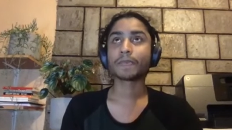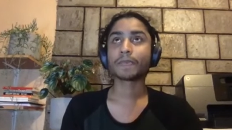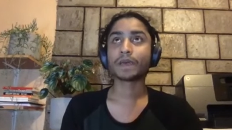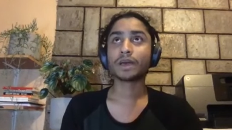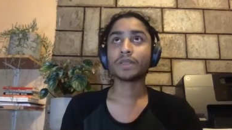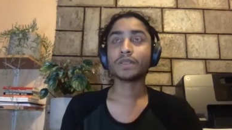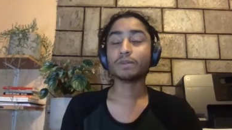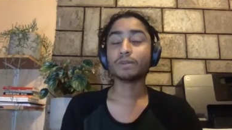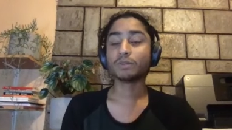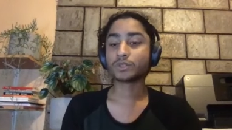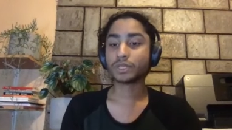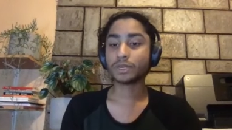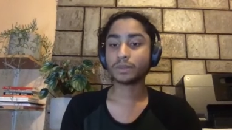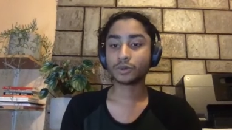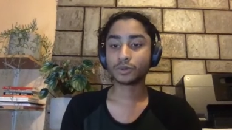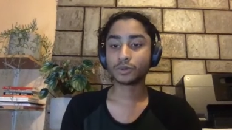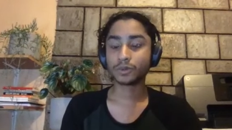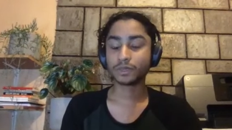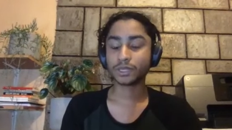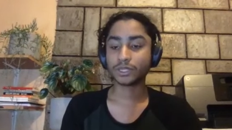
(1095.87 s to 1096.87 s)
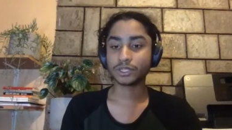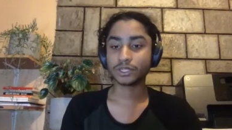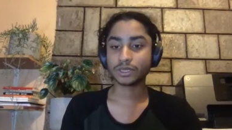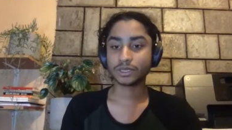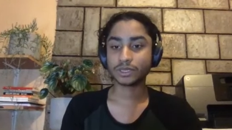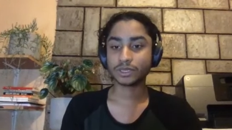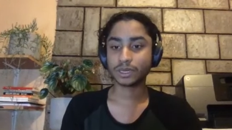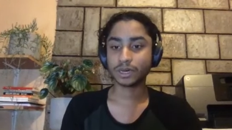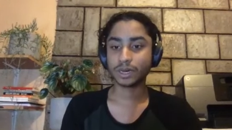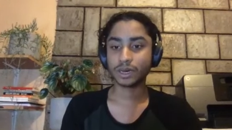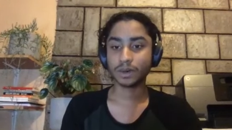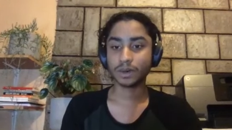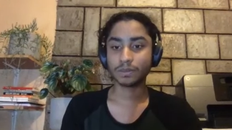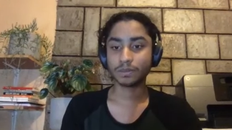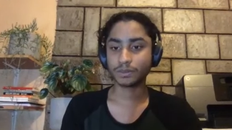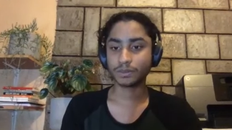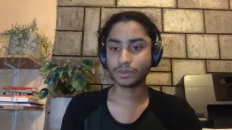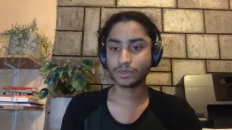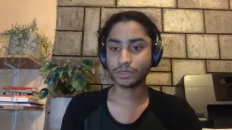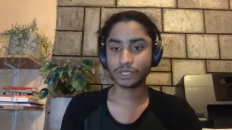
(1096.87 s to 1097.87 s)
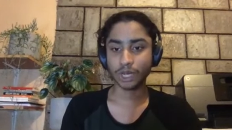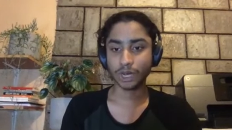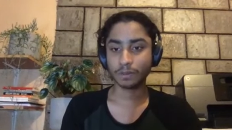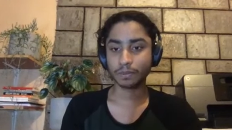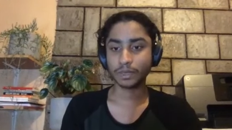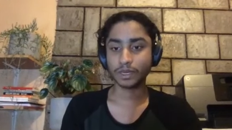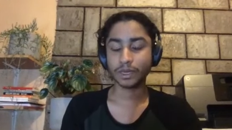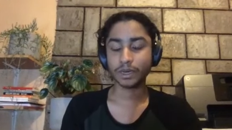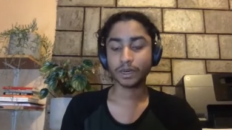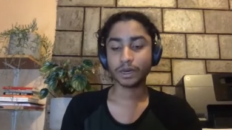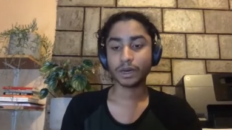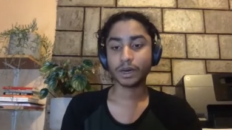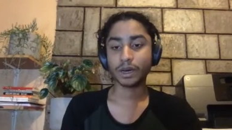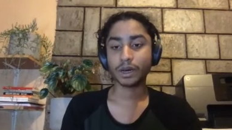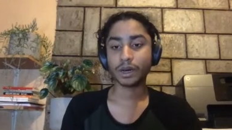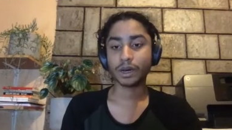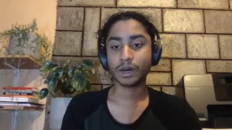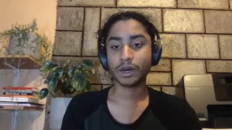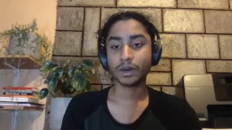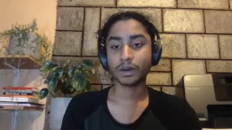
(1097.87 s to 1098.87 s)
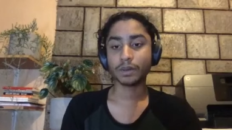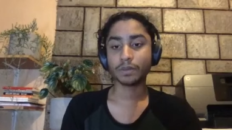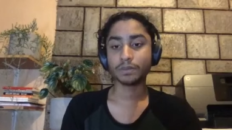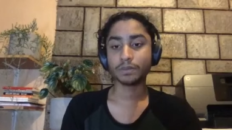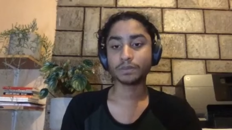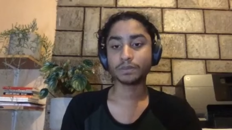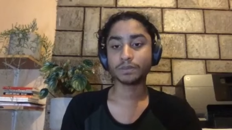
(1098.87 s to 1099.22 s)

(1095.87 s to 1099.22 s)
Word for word: the Muslim groups such as um, Jamia, um,